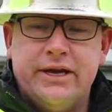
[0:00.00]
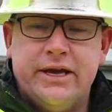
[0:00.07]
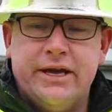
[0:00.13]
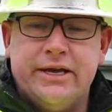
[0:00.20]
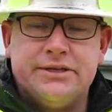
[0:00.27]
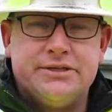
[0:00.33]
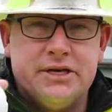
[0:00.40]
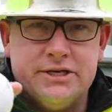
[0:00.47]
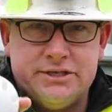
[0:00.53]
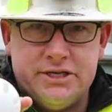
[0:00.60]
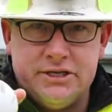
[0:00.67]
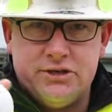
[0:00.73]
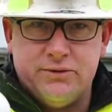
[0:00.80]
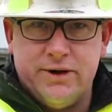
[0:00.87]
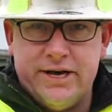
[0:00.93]
is a
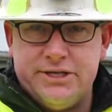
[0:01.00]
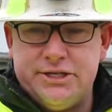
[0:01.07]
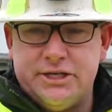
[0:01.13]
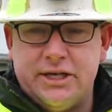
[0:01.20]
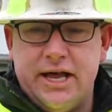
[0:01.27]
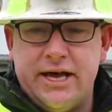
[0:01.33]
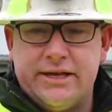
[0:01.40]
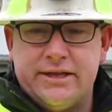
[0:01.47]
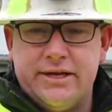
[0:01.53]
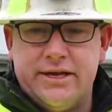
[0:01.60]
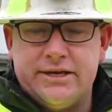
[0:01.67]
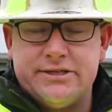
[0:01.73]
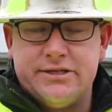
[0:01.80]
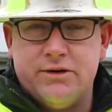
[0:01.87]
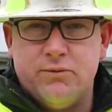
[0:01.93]
situation like
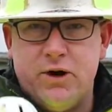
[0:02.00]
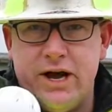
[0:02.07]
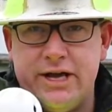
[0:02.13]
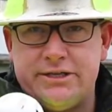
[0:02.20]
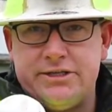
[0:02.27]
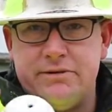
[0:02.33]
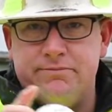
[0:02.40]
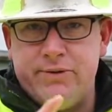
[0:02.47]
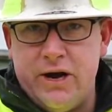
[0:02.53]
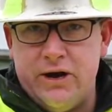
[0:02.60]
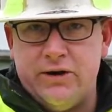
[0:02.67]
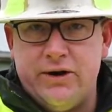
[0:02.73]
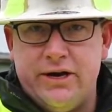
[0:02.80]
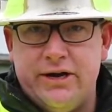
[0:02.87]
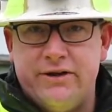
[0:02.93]
this. And why it's
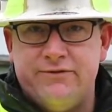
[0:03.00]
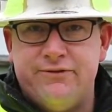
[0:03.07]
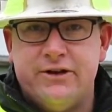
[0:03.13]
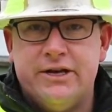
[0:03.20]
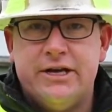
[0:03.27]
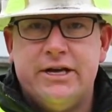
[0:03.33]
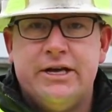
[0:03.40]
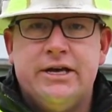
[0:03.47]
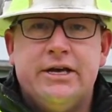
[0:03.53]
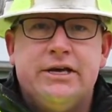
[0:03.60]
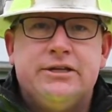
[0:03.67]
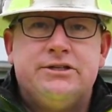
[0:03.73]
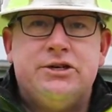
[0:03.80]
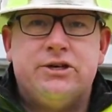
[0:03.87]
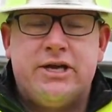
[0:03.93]
imperative
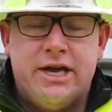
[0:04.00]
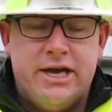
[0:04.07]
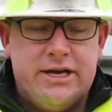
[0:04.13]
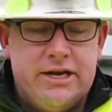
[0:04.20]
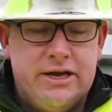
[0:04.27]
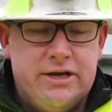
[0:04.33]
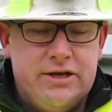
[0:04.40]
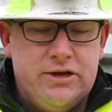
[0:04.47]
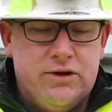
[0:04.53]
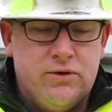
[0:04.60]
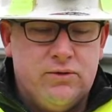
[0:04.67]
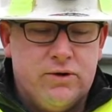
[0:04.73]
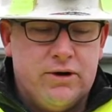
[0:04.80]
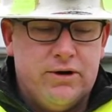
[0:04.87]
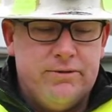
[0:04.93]
to get
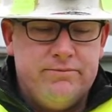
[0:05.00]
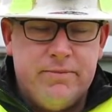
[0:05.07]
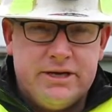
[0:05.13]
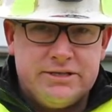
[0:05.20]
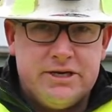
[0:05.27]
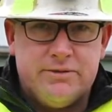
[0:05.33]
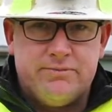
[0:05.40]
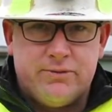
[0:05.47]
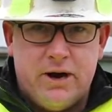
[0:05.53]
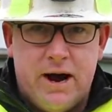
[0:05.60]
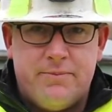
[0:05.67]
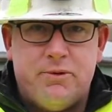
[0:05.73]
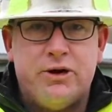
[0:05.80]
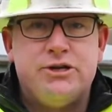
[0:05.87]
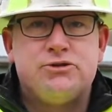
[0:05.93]
your mixing
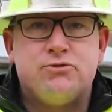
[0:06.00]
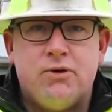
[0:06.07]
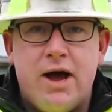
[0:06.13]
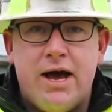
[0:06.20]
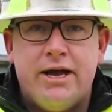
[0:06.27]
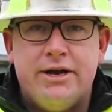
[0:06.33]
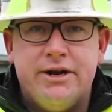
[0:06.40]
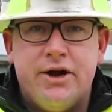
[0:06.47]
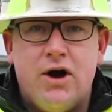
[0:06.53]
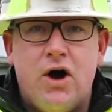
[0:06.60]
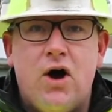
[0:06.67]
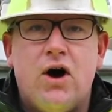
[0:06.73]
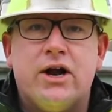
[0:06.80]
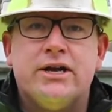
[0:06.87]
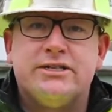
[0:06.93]
properties right
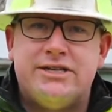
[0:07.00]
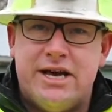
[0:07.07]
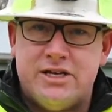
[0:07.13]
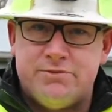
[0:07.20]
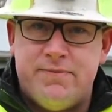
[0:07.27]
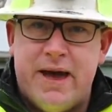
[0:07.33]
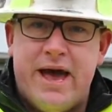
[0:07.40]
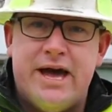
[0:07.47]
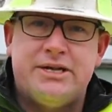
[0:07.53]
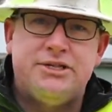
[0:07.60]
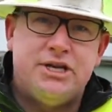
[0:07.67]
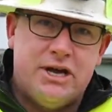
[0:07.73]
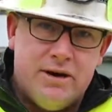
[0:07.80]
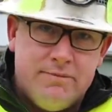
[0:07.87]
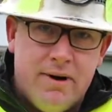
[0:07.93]
on a test batch
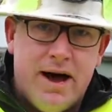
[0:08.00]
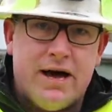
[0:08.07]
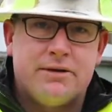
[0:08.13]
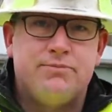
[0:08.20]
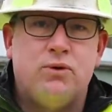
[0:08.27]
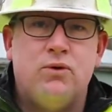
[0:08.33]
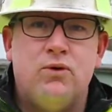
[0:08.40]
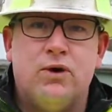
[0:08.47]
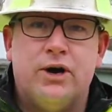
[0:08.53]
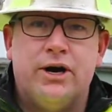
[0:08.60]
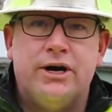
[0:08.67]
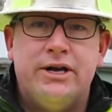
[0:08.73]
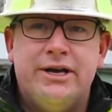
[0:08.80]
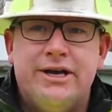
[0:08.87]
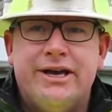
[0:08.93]
and a mock pour
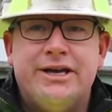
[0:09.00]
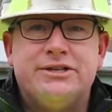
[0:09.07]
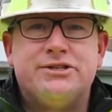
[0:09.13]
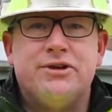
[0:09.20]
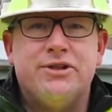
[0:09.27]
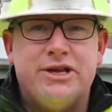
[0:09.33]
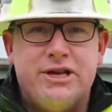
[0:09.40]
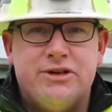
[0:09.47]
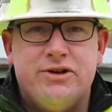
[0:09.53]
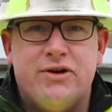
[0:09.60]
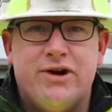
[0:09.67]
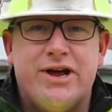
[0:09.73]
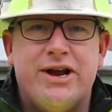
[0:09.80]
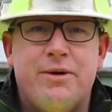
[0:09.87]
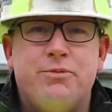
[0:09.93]
is so that you
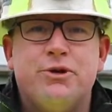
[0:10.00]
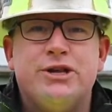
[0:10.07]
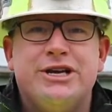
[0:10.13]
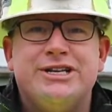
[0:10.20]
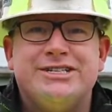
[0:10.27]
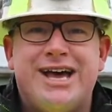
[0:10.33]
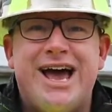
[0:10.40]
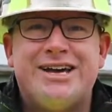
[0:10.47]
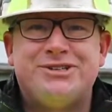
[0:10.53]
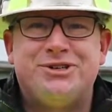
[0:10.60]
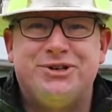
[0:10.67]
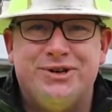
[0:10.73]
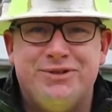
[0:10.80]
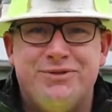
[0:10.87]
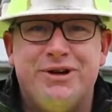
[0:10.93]
don't end up with a
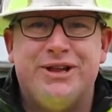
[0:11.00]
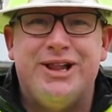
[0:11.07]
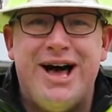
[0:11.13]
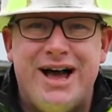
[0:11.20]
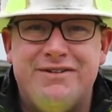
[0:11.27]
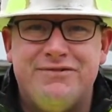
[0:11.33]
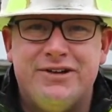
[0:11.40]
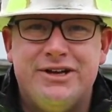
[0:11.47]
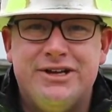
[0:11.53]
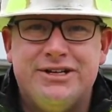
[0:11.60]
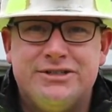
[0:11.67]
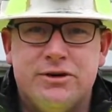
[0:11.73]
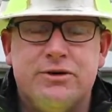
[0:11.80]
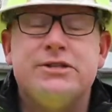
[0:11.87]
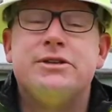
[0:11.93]
disaster in real life.
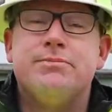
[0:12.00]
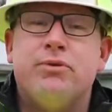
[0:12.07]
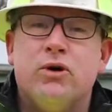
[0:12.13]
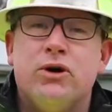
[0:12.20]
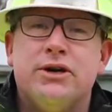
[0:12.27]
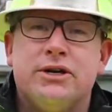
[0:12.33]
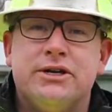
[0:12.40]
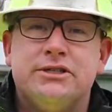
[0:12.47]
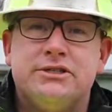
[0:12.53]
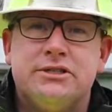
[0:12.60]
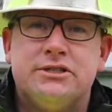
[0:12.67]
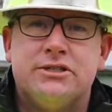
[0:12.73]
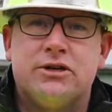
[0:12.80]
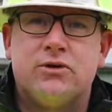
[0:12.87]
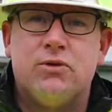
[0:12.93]
So it's important
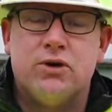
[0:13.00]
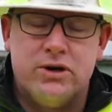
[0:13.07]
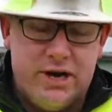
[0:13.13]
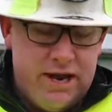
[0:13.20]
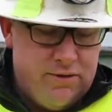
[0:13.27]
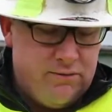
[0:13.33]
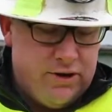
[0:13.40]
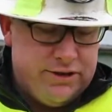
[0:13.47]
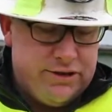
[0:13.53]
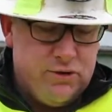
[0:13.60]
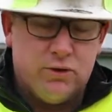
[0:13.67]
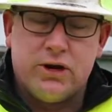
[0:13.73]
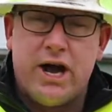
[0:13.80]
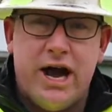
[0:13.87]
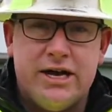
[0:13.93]
to coordinate with
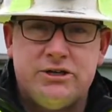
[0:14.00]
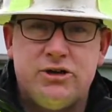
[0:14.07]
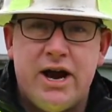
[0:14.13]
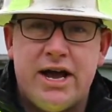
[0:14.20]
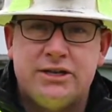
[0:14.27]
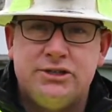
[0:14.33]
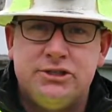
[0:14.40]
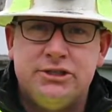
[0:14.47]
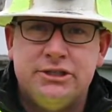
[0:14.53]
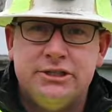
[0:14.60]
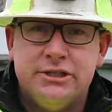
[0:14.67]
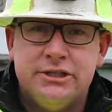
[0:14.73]
your contractor,